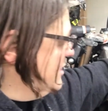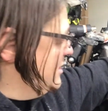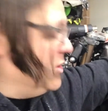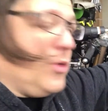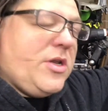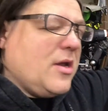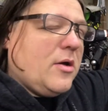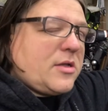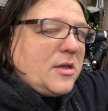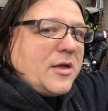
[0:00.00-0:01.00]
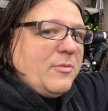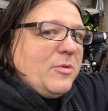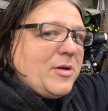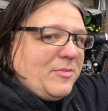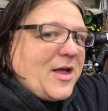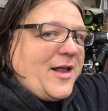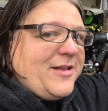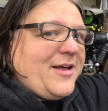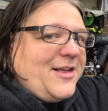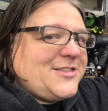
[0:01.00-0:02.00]
You wouldn't know it to look at me, but I'm kind of
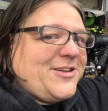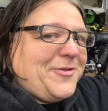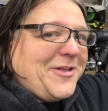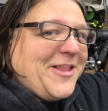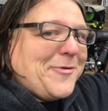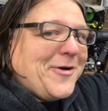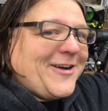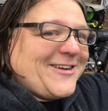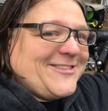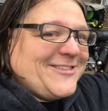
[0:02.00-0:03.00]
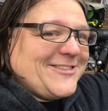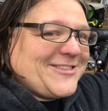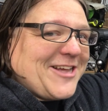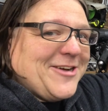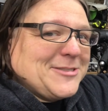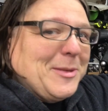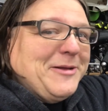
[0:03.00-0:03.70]
dodging doing that work because it scares me.